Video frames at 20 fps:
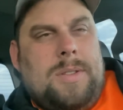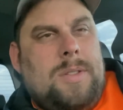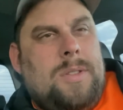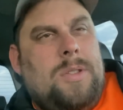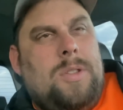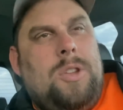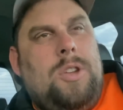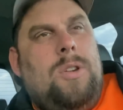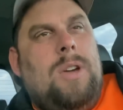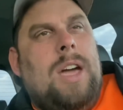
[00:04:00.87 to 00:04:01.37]

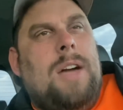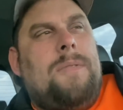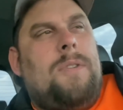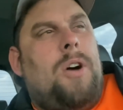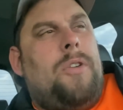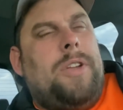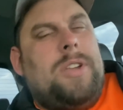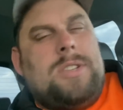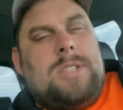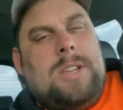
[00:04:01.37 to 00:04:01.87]
You have
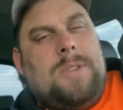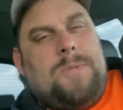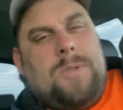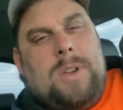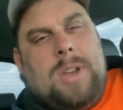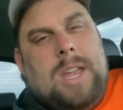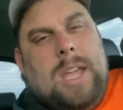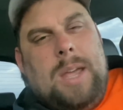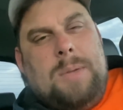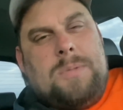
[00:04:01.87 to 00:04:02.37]
all these
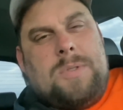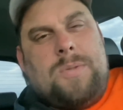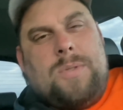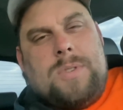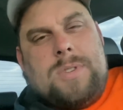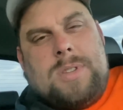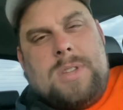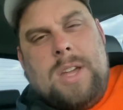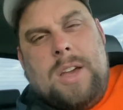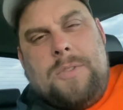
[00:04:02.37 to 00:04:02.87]
different names
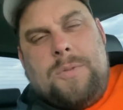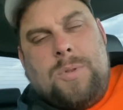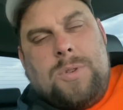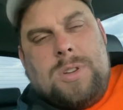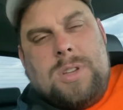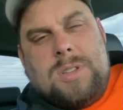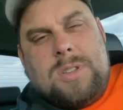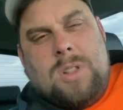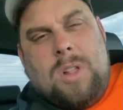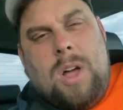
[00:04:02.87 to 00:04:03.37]
for stuff. We're
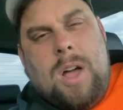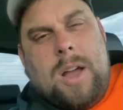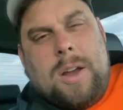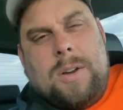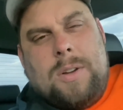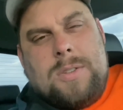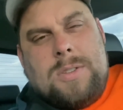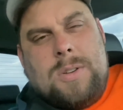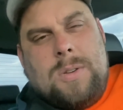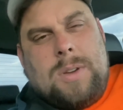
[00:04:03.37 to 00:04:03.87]
just
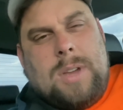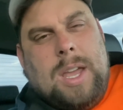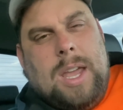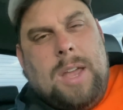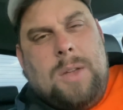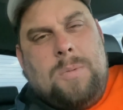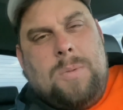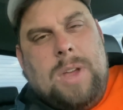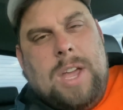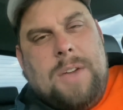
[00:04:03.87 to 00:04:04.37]
loggers,
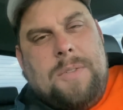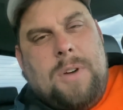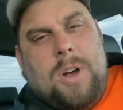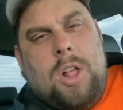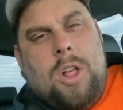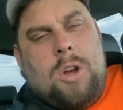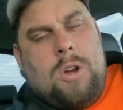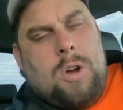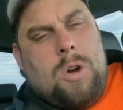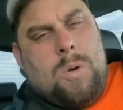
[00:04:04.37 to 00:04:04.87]
okay? And we have
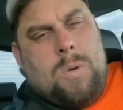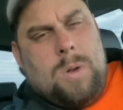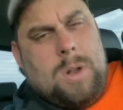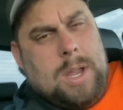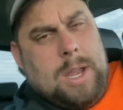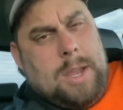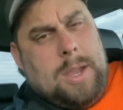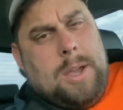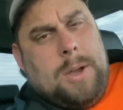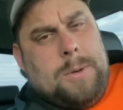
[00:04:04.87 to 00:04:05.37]
all our own
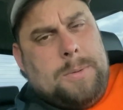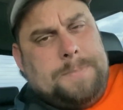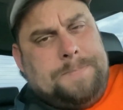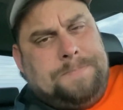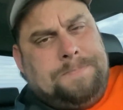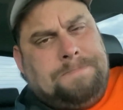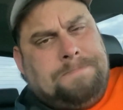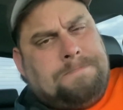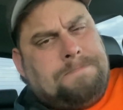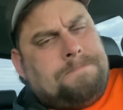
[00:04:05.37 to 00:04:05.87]
lingo.
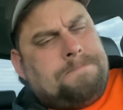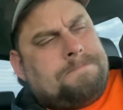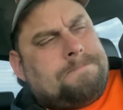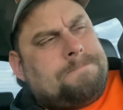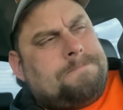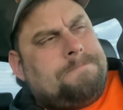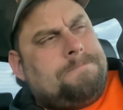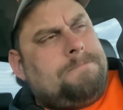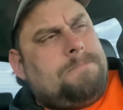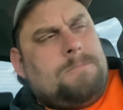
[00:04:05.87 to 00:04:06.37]

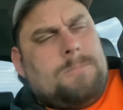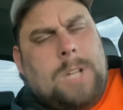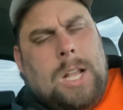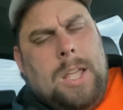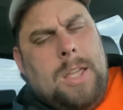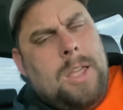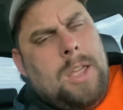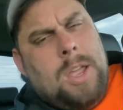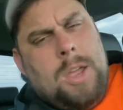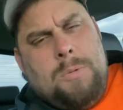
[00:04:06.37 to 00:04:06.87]

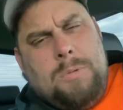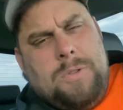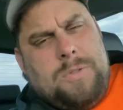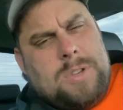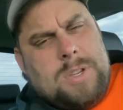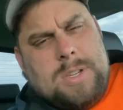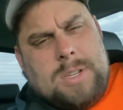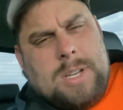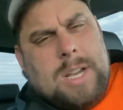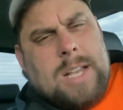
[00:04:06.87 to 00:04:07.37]
We've
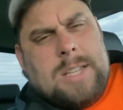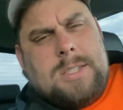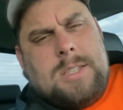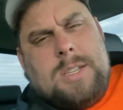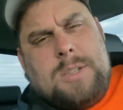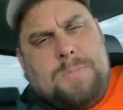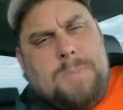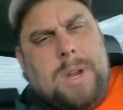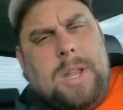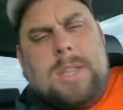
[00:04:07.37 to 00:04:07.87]
discussed
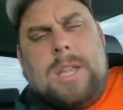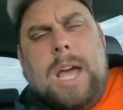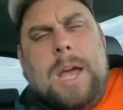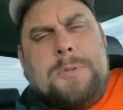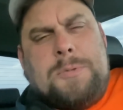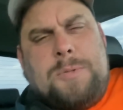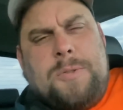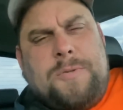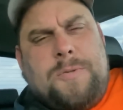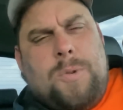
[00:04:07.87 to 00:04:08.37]
this many
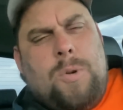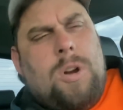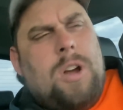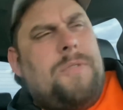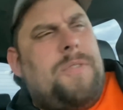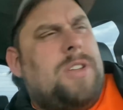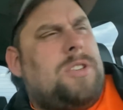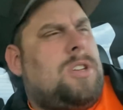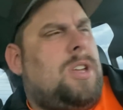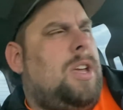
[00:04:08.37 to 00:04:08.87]
times before.
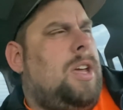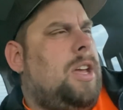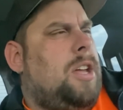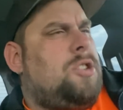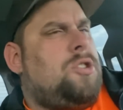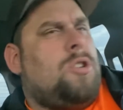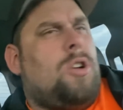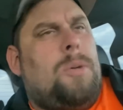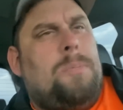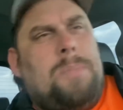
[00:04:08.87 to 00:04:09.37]
If it's a
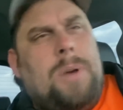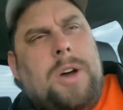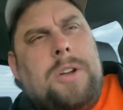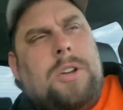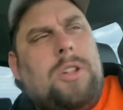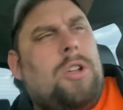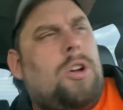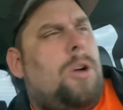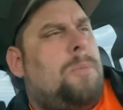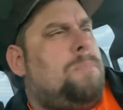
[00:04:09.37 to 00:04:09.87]
hitch or a
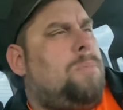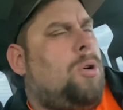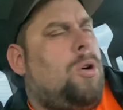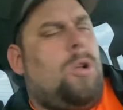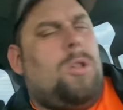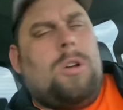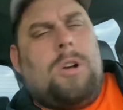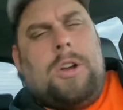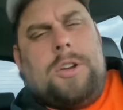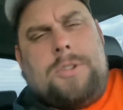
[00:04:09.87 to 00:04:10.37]
bundle or a
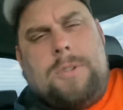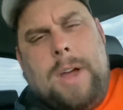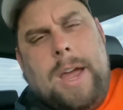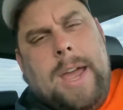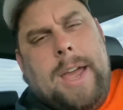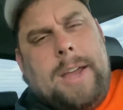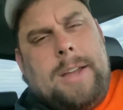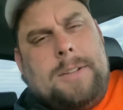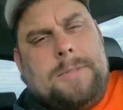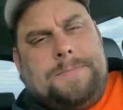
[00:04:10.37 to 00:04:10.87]
pull or a
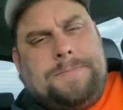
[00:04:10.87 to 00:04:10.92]
drag,